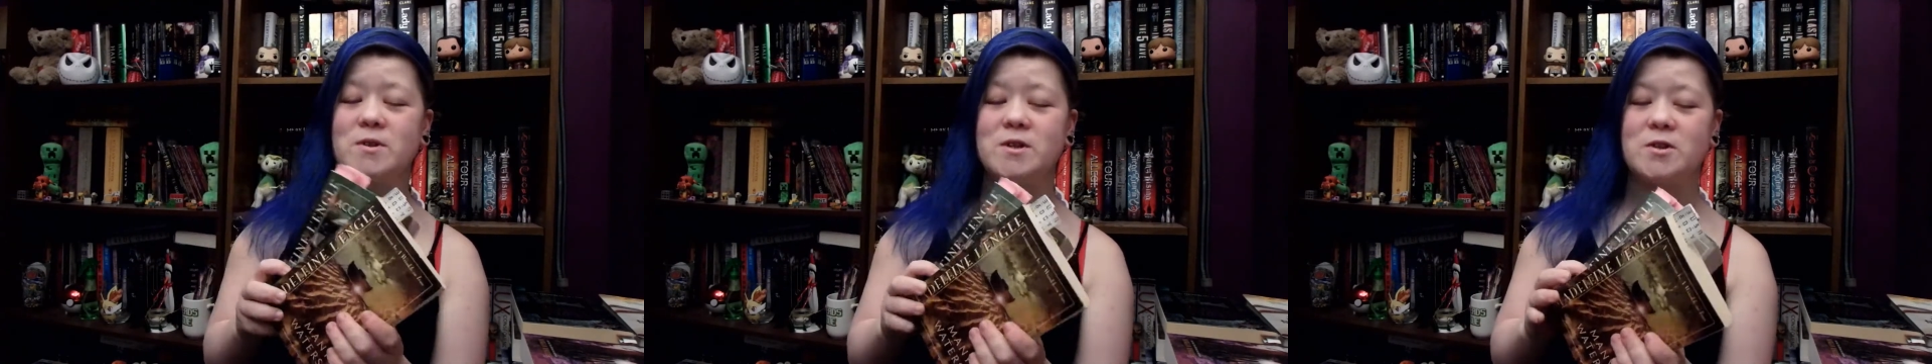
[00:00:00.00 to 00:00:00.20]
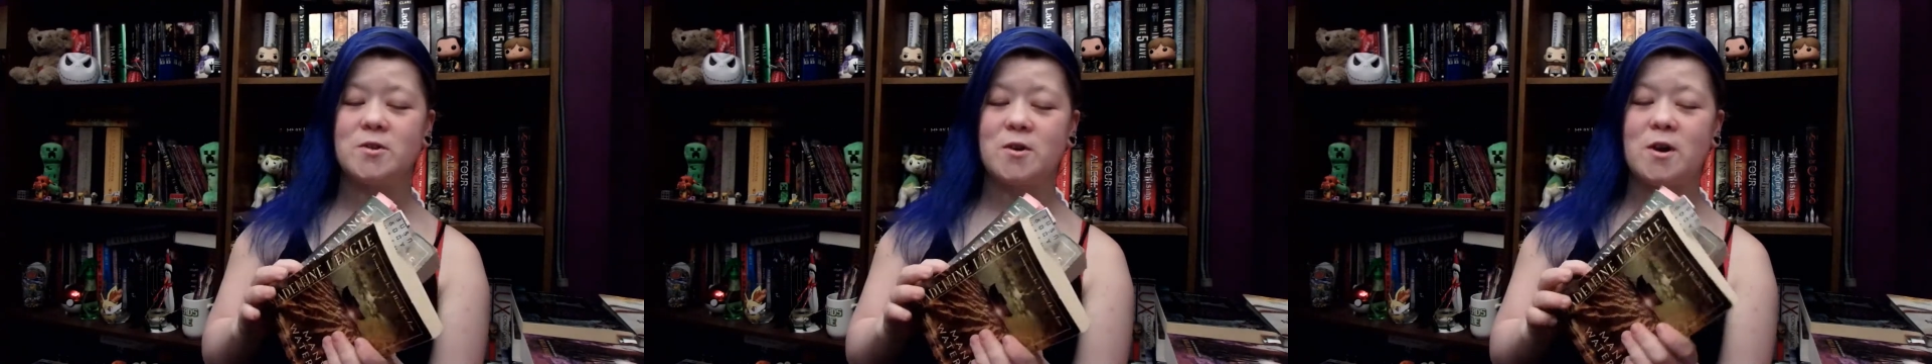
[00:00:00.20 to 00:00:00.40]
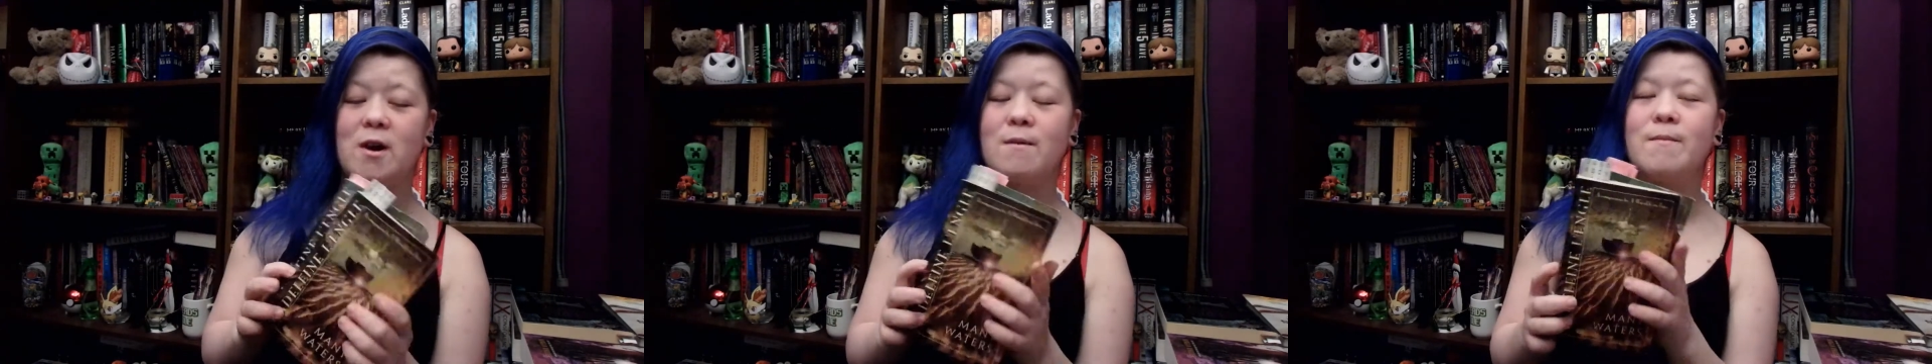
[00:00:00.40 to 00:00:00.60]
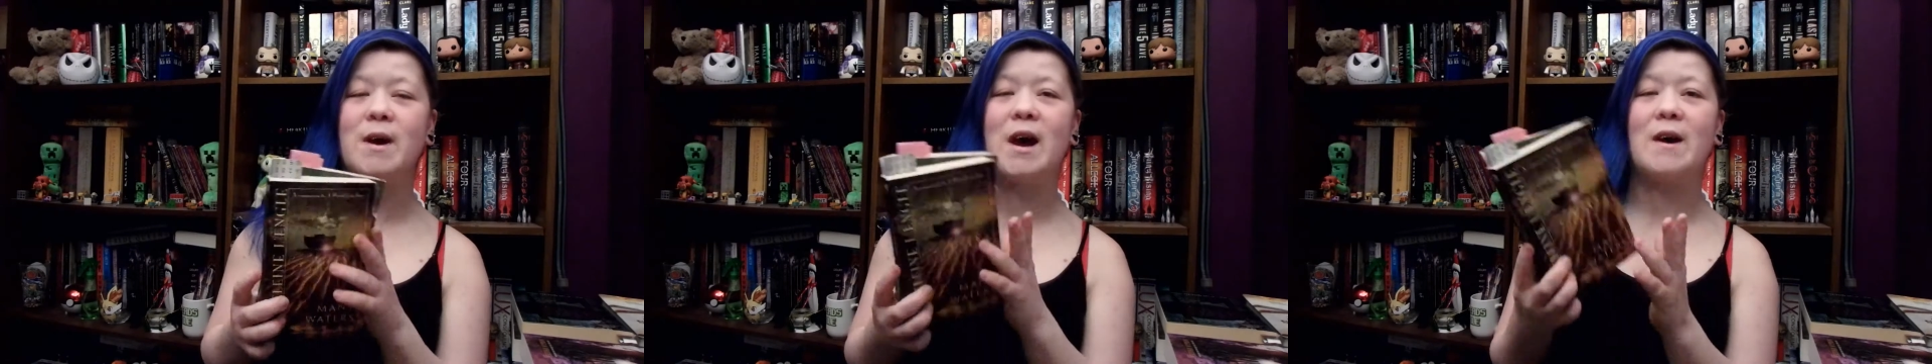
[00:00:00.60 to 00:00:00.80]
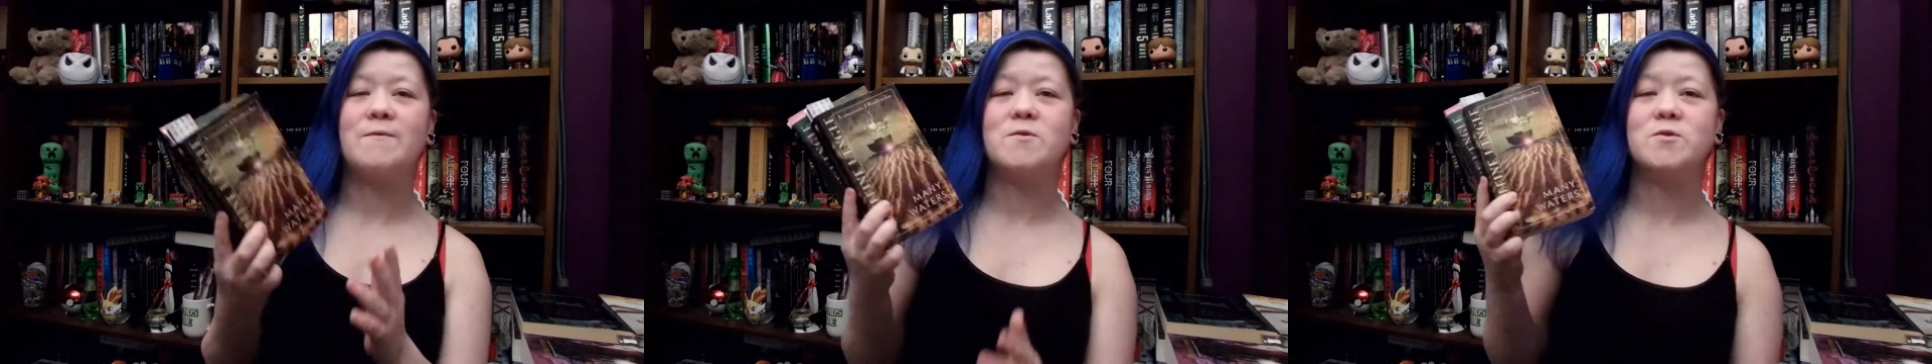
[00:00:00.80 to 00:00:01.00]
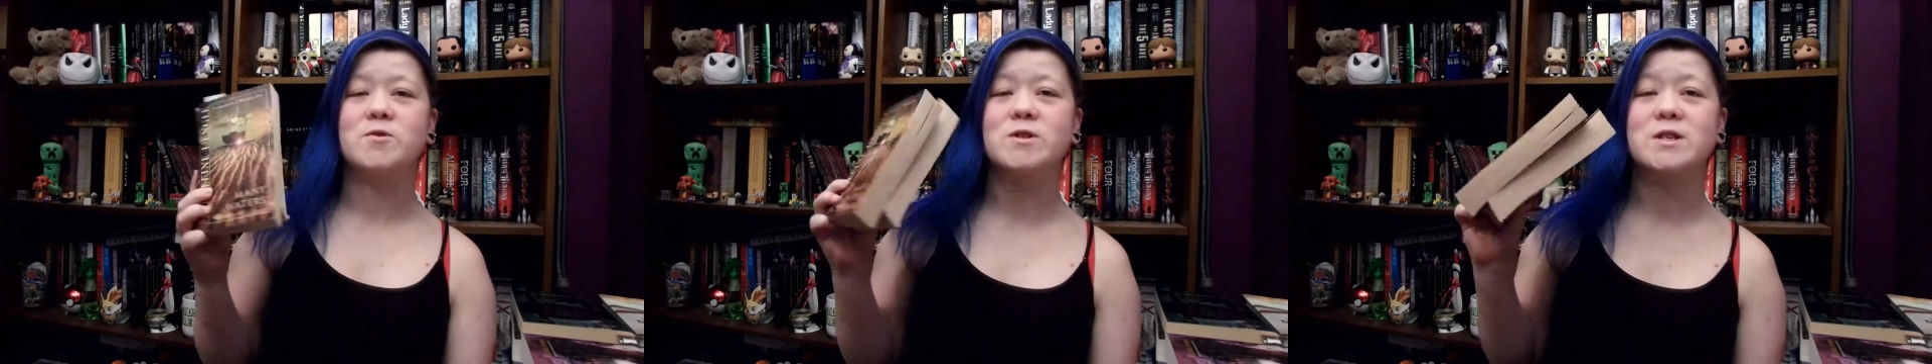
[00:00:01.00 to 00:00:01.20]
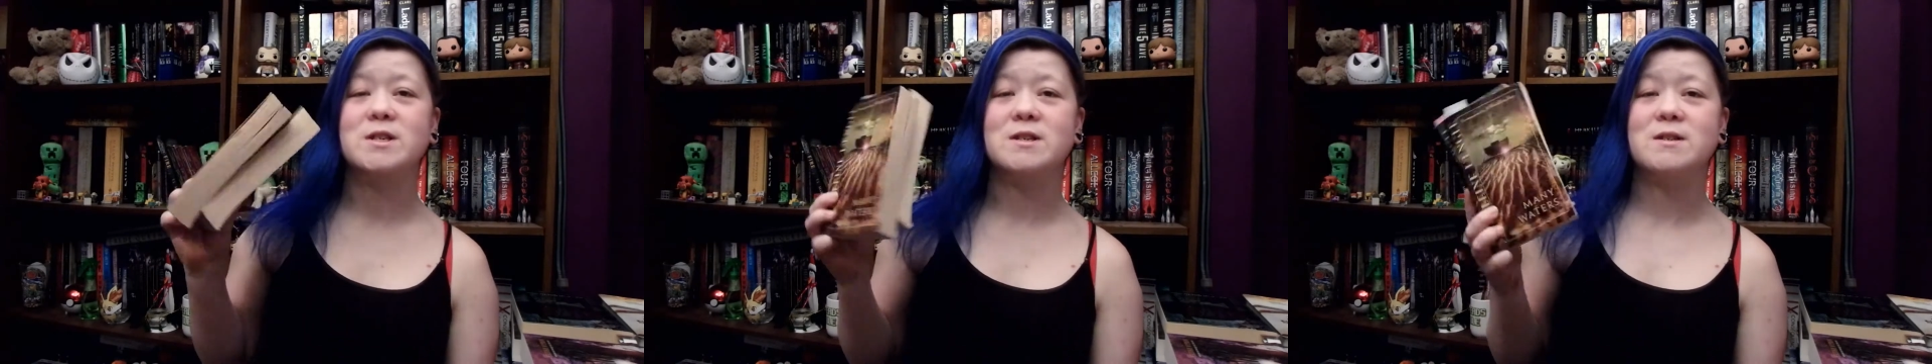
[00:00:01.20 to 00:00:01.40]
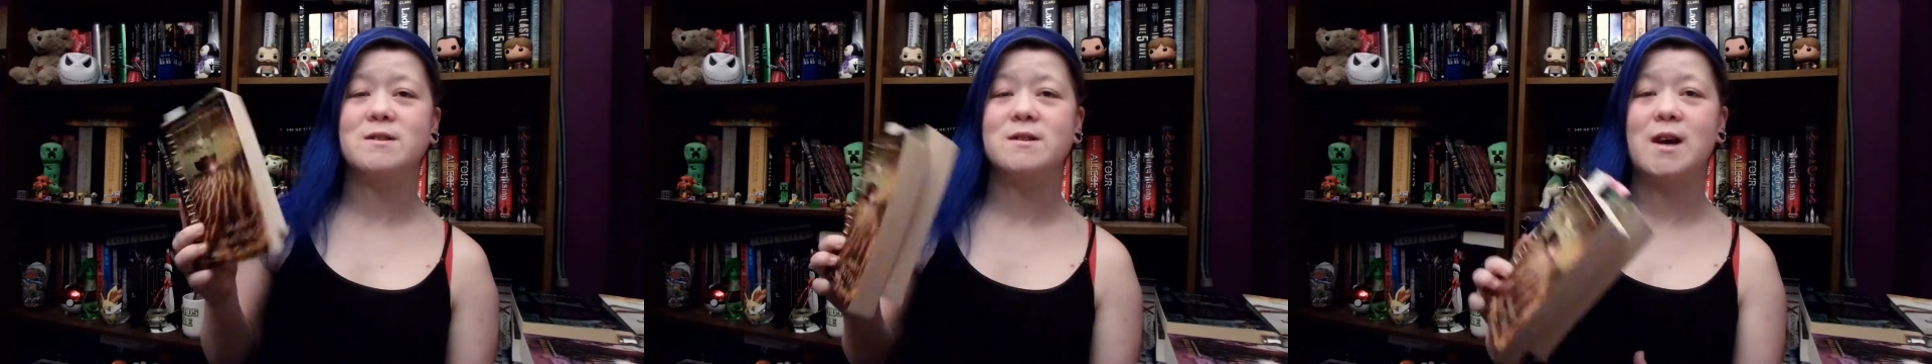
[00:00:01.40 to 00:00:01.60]
These will come after
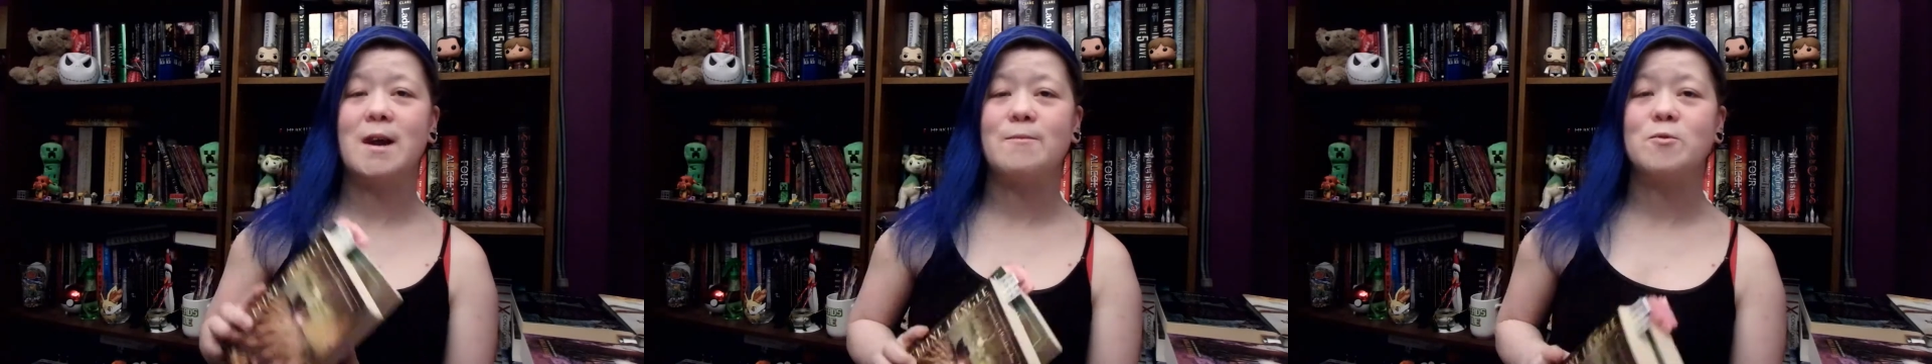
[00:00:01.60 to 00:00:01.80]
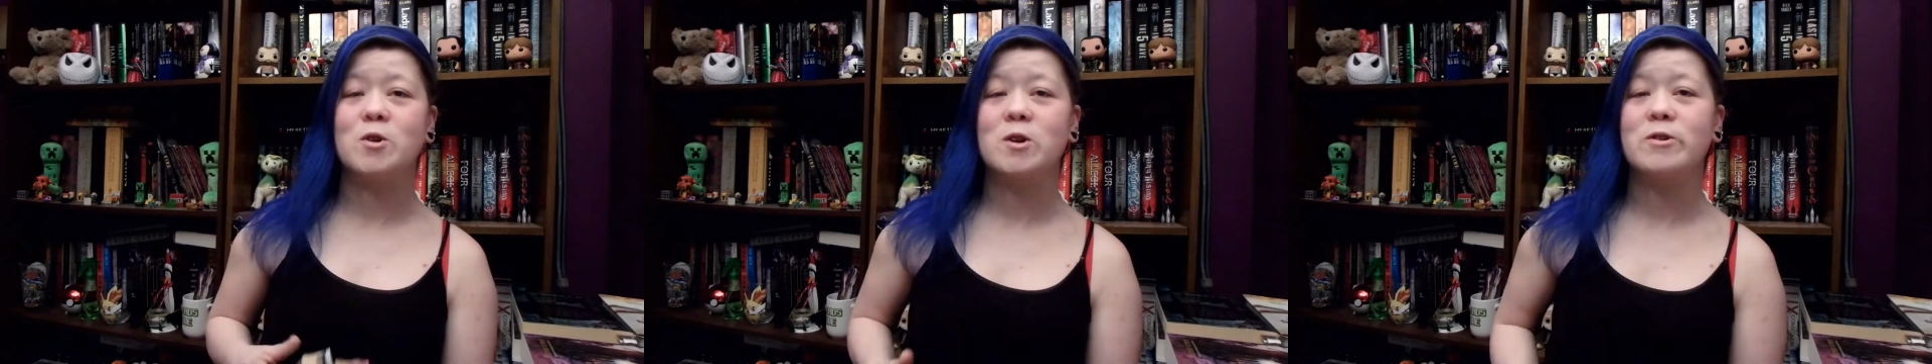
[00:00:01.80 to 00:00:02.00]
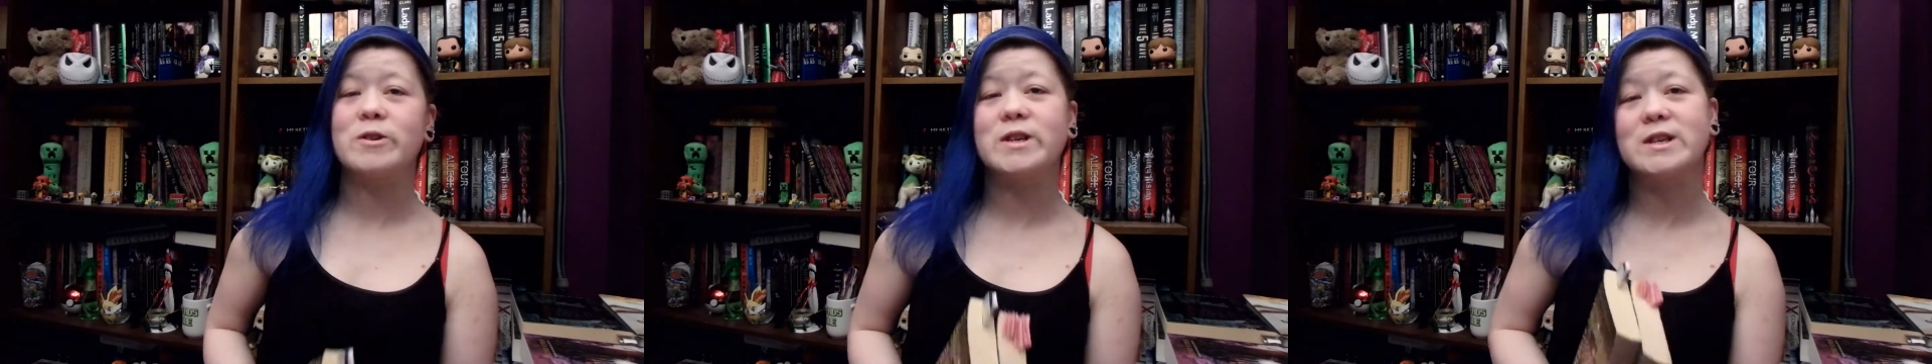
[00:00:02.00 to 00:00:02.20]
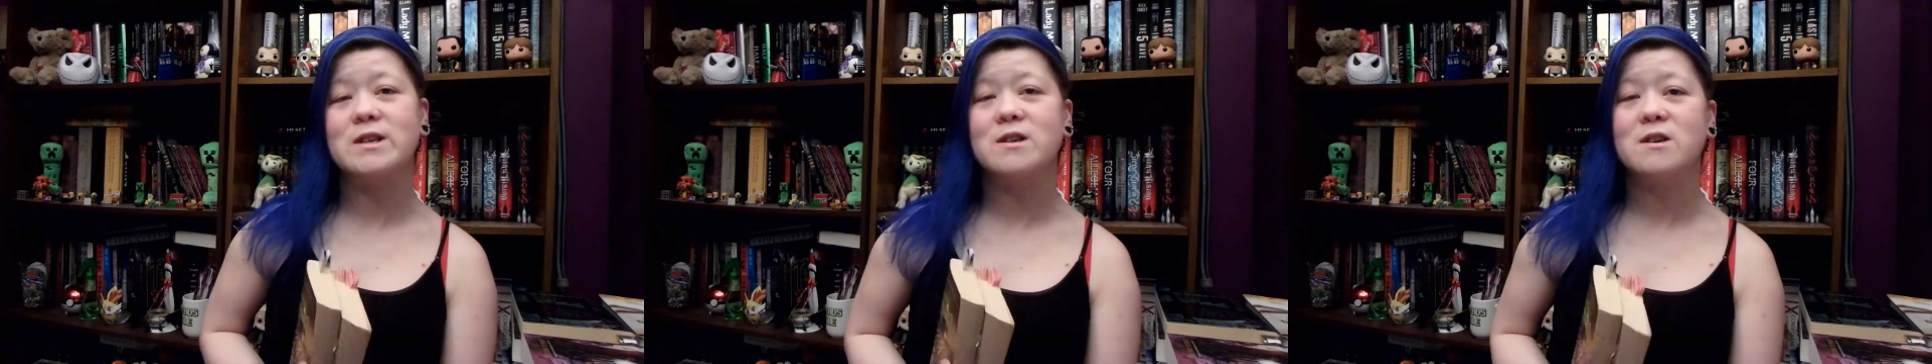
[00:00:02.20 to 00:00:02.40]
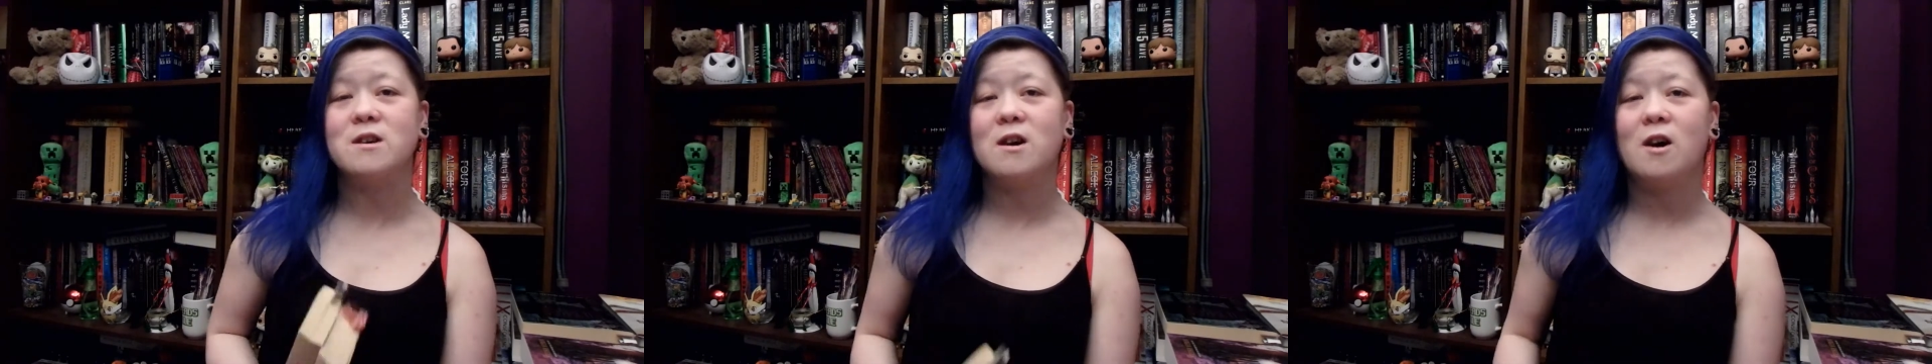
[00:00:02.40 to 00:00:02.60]
the library